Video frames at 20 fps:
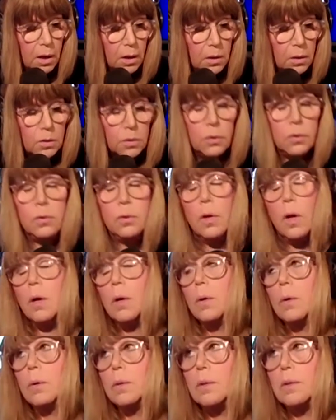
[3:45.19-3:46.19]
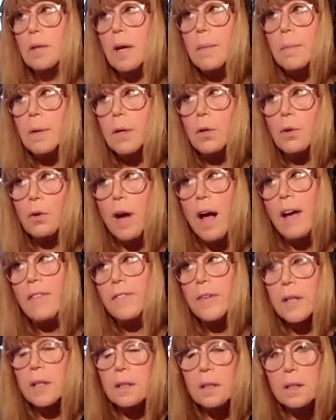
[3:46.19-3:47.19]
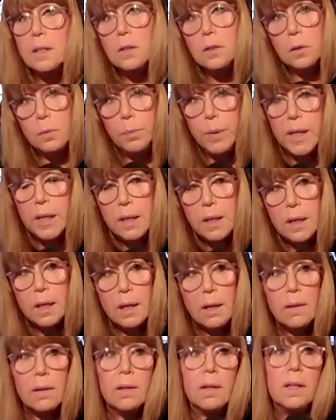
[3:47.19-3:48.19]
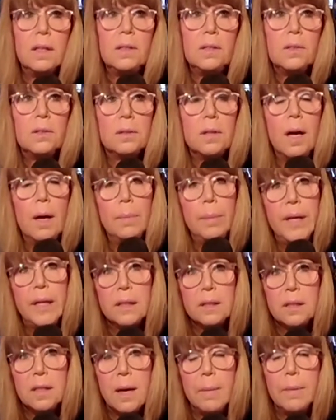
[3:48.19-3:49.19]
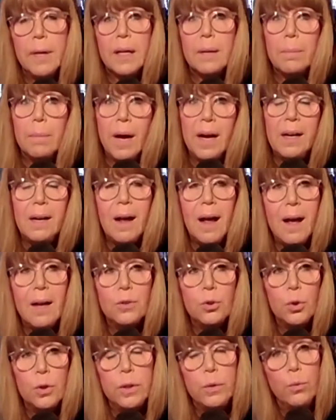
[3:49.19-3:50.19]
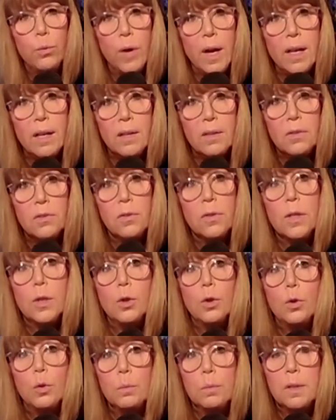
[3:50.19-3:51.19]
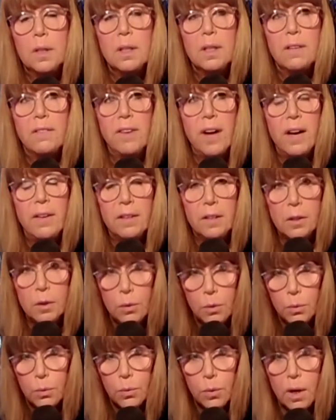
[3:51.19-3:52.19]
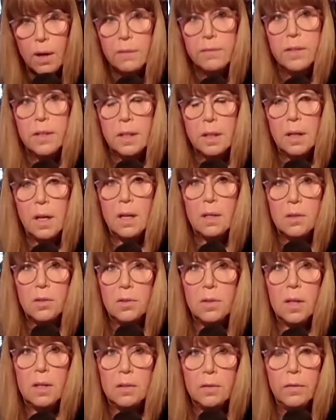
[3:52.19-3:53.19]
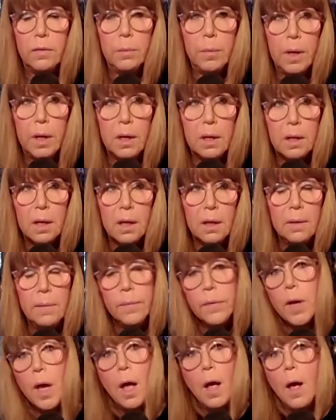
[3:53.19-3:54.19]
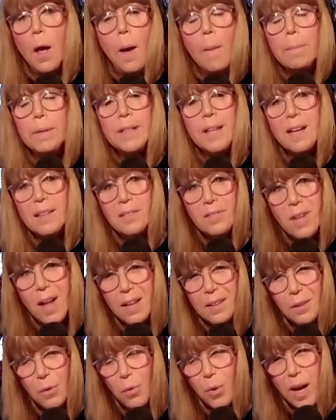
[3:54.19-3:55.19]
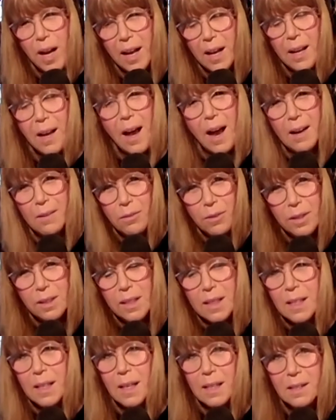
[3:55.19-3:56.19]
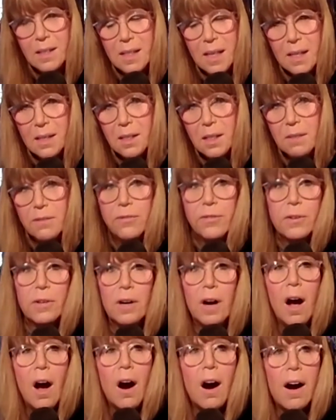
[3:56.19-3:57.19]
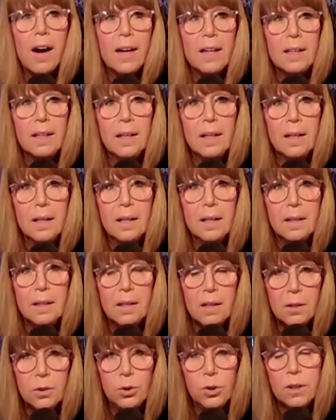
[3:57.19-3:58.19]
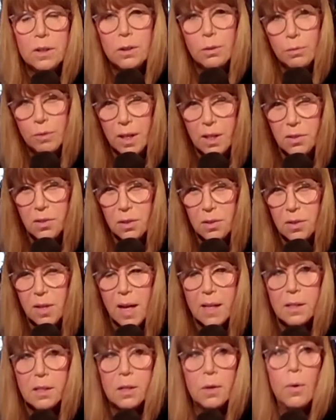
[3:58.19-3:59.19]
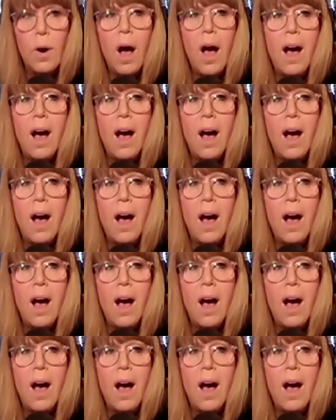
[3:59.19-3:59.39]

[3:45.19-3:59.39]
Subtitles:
So demographically speaking, this pandemic might actually raise the cumulative IQ of the United States of America. But that's not the way I really intended for our country to raise its IQ.